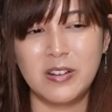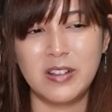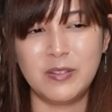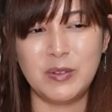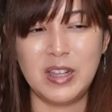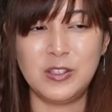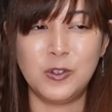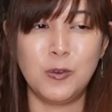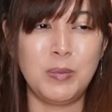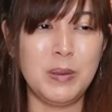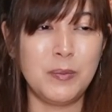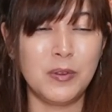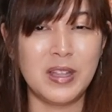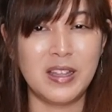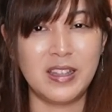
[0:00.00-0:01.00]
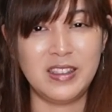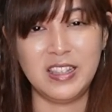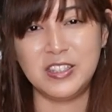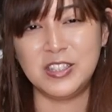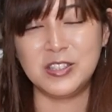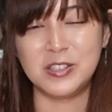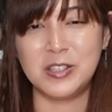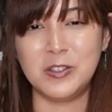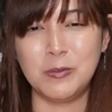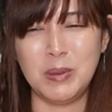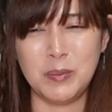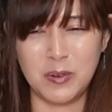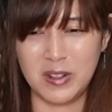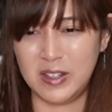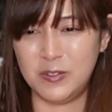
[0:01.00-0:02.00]
when I told people that I think she's cute,
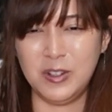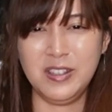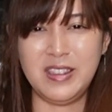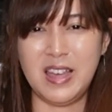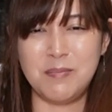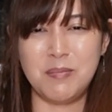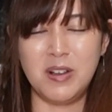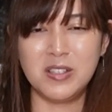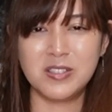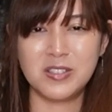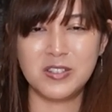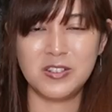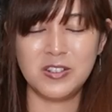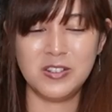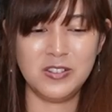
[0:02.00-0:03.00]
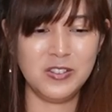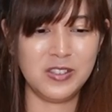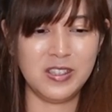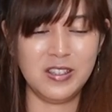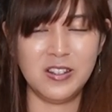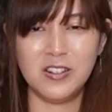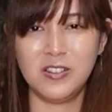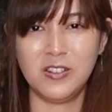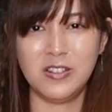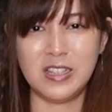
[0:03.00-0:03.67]
people are like, what, that monster looking character?